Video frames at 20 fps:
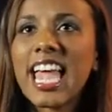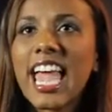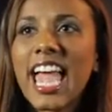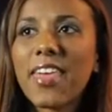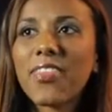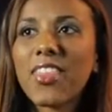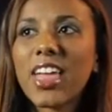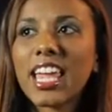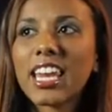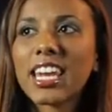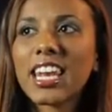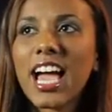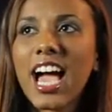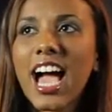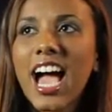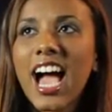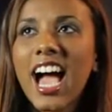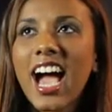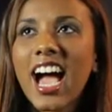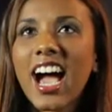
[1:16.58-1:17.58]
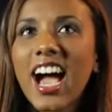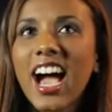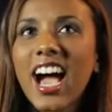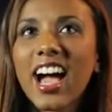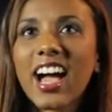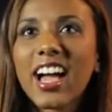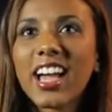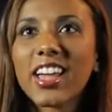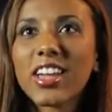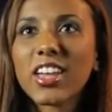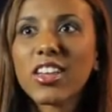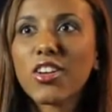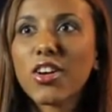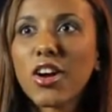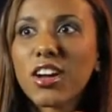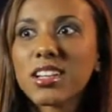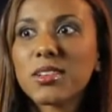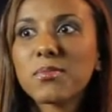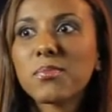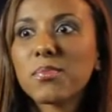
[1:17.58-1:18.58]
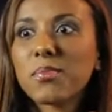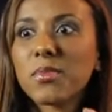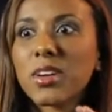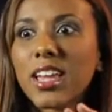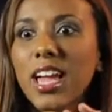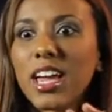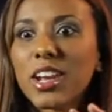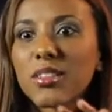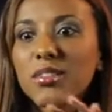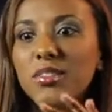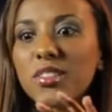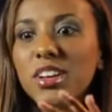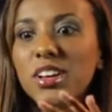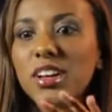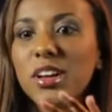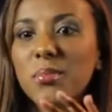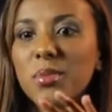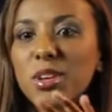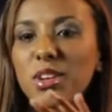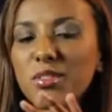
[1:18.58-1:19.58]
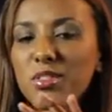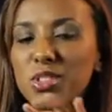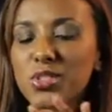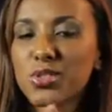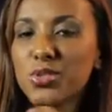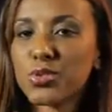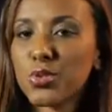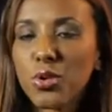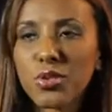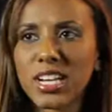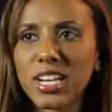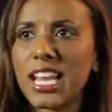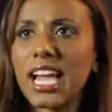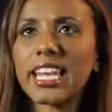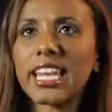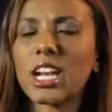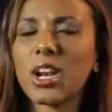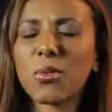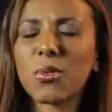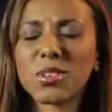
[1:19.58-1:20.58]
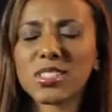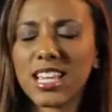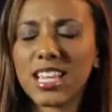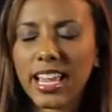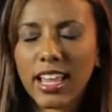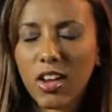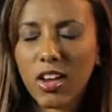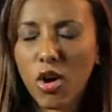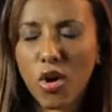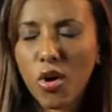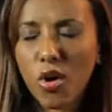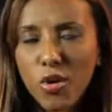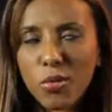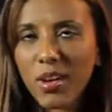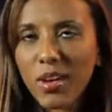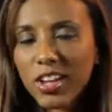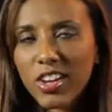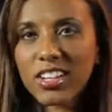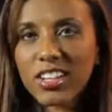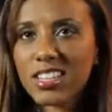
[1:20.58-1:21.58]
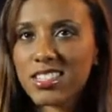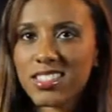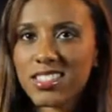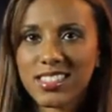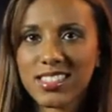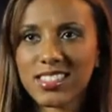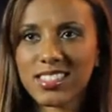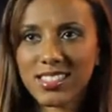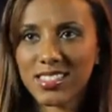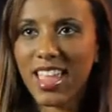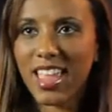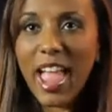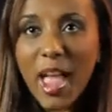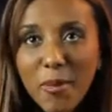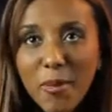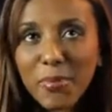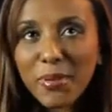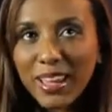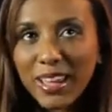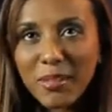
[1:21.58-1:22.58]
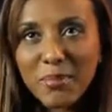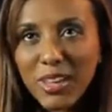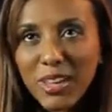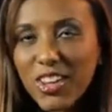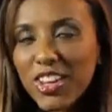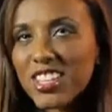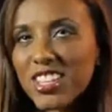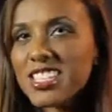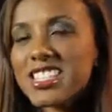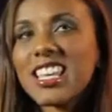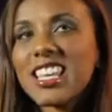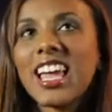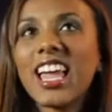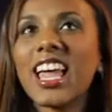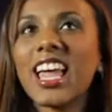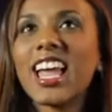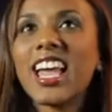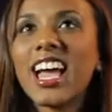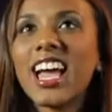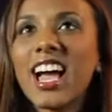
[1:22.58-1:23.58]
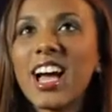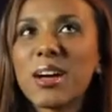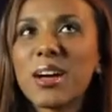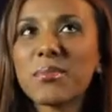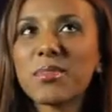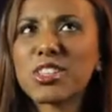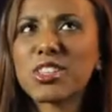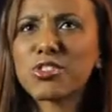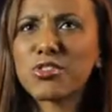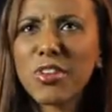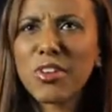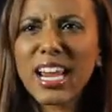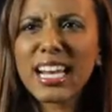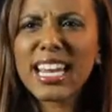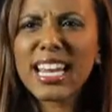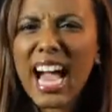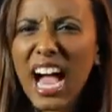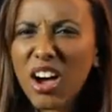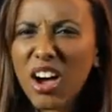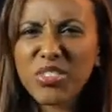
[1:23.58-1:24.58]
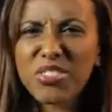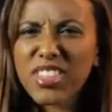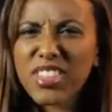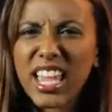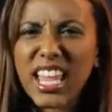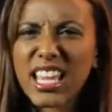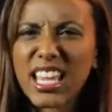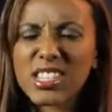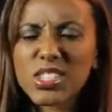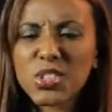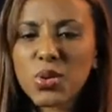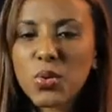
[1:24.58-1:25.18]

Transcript: And then I got a bit of a storyline and I was like, oh my goodness, this is epic, because it's really out there. It's